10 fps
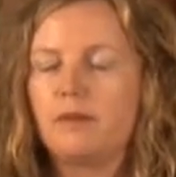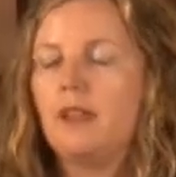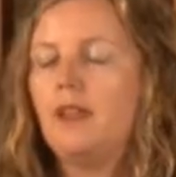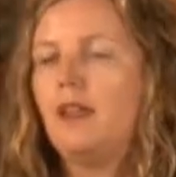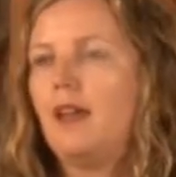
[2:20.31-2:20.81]

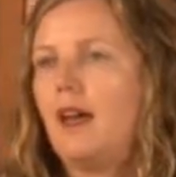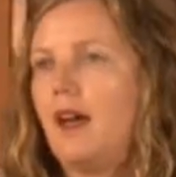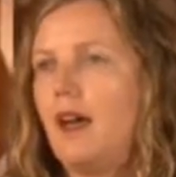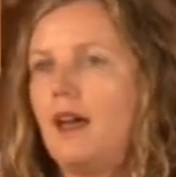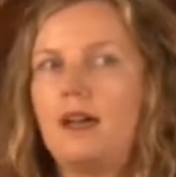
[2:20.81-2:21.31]

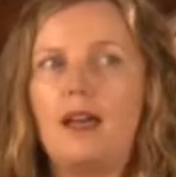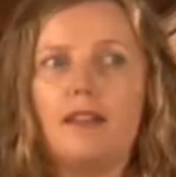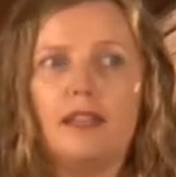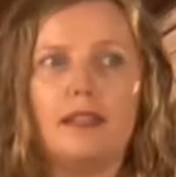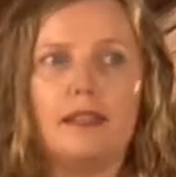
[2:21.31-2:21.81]
Uh,
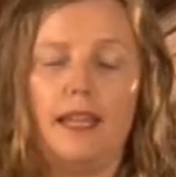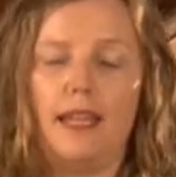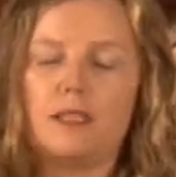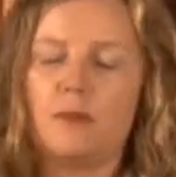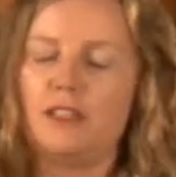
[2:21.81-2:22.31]
and
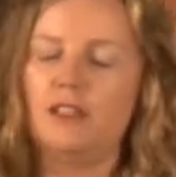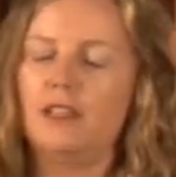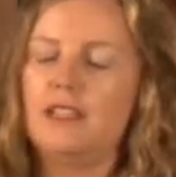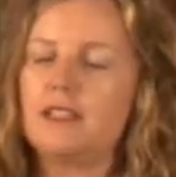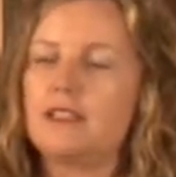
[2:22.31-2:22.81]
last but not
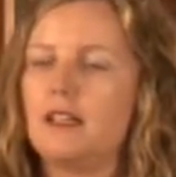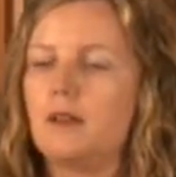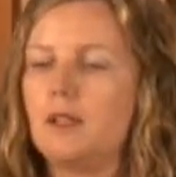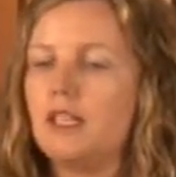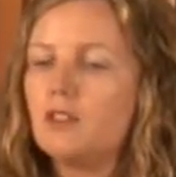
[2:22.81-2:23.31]
least,
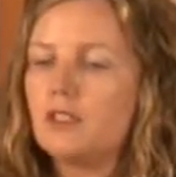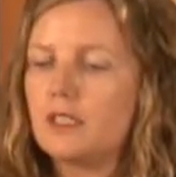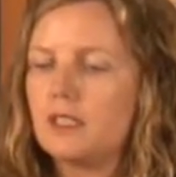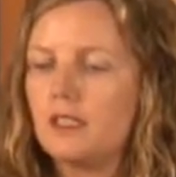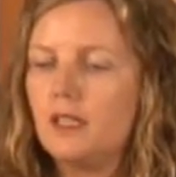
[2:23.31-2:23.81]
I'm
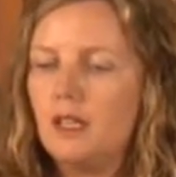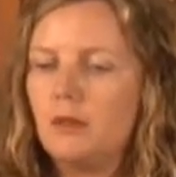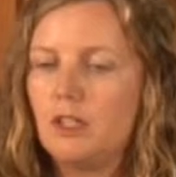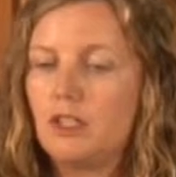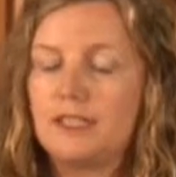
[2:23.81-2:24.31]
interested
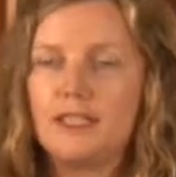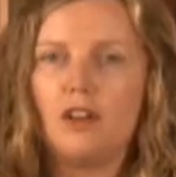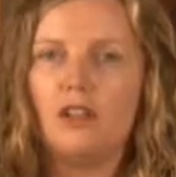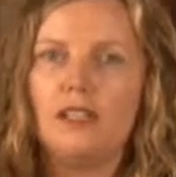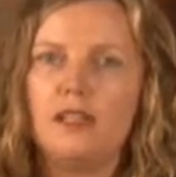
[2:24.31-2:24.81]
because it's
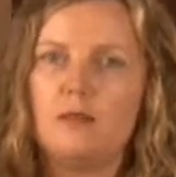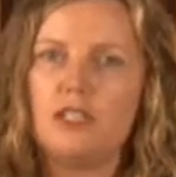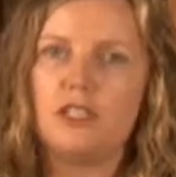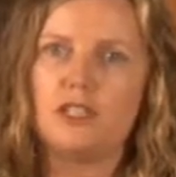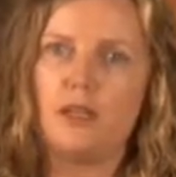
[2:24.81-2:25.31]
the only
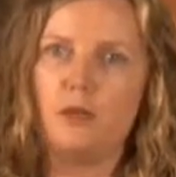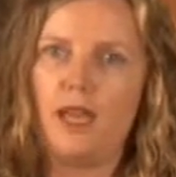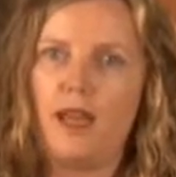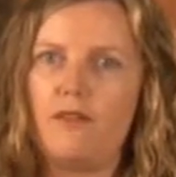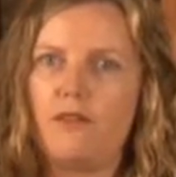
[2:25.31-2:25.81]
images that we
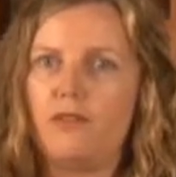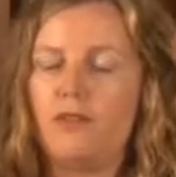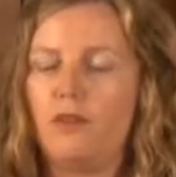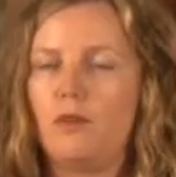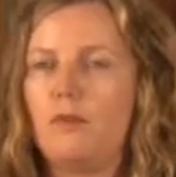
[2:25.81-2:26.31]
have
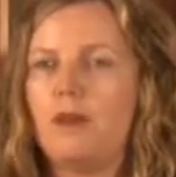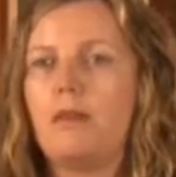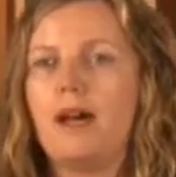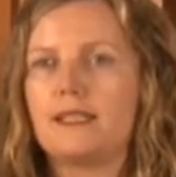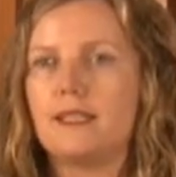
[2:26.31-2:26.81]
from a
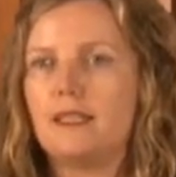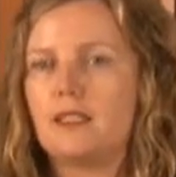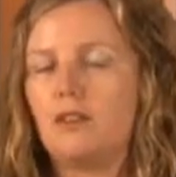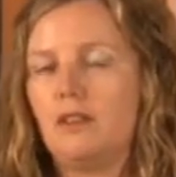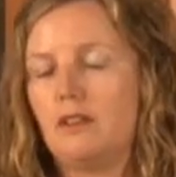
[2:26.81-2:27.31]
past that
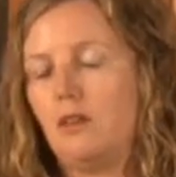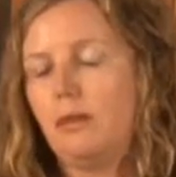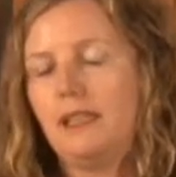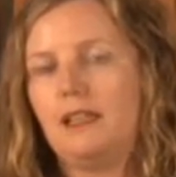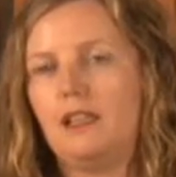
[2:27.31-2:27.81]
is
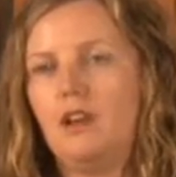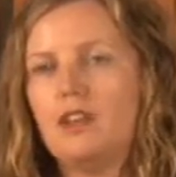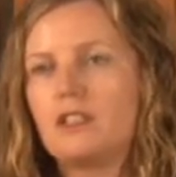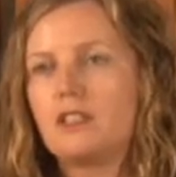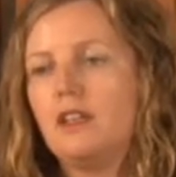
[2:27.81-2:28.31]
completely
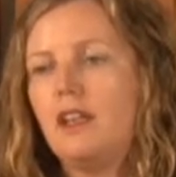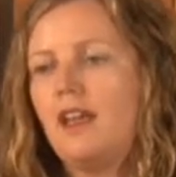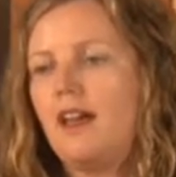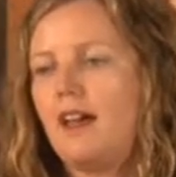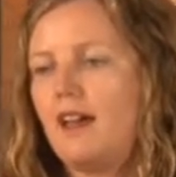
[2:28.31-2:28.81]
lost.
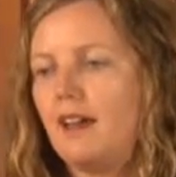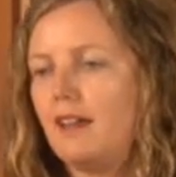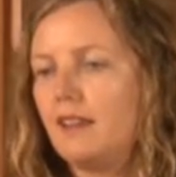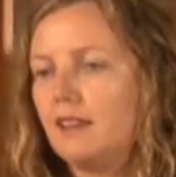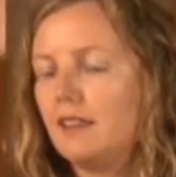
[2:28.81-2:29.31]

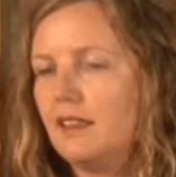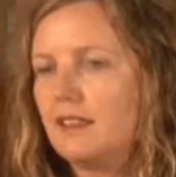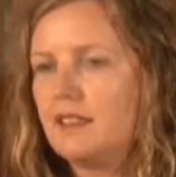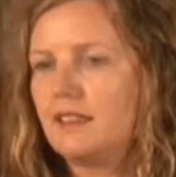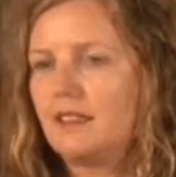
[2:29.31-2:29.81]
Uh,
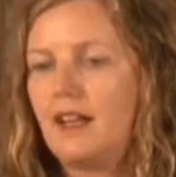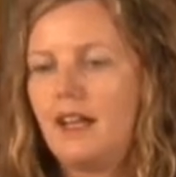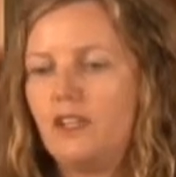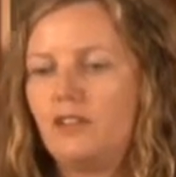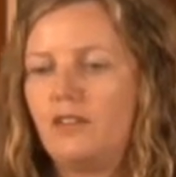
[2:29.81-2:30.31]
it's
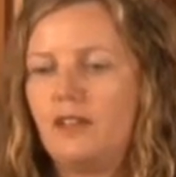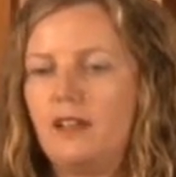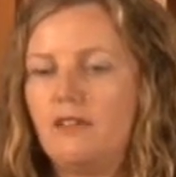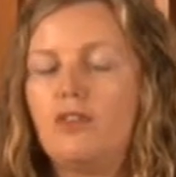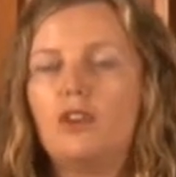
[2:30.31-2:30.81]
kind of
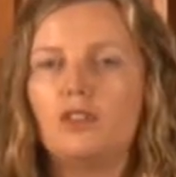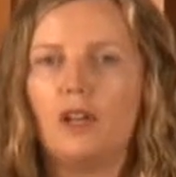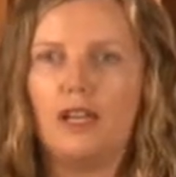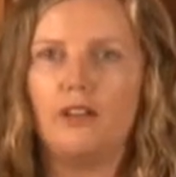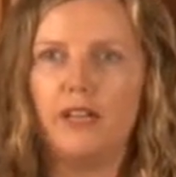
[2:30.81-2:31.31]
a photo
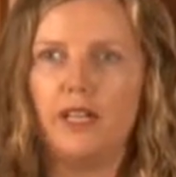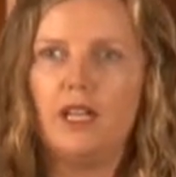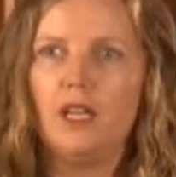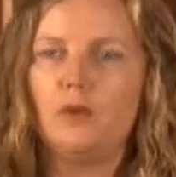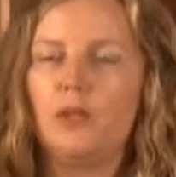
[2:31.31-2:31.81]
gallery
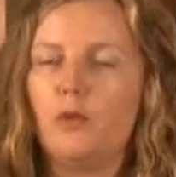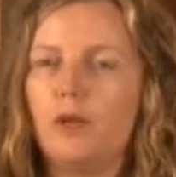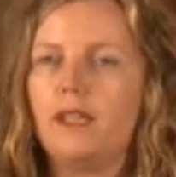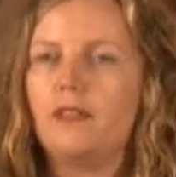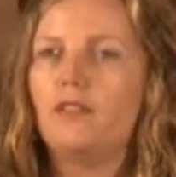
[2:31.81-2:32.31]
where
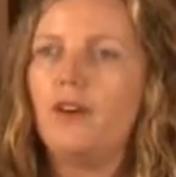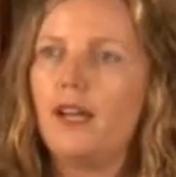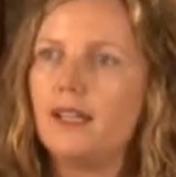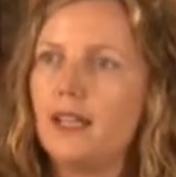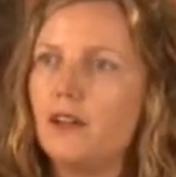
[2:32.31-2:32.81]
we can
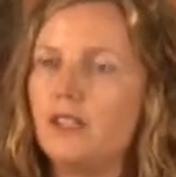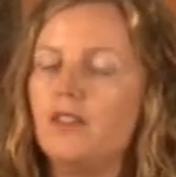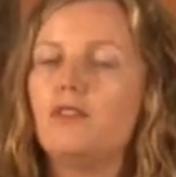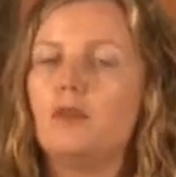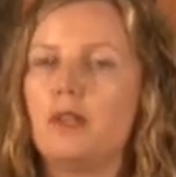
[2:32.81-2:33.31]
find out
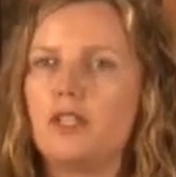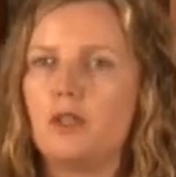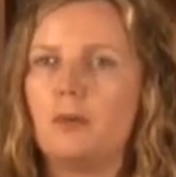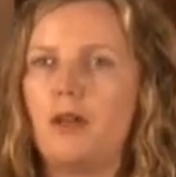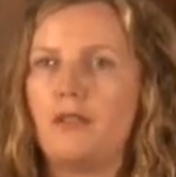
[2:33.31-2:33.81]

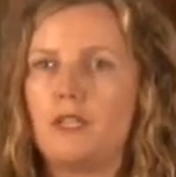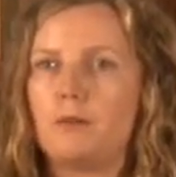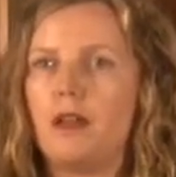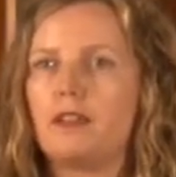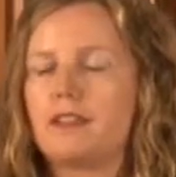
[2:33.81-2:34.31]
information about this
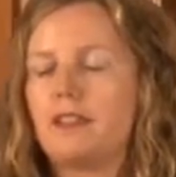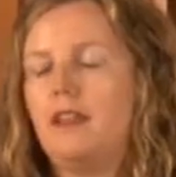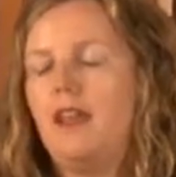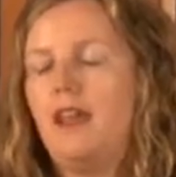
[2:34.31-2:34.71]
past.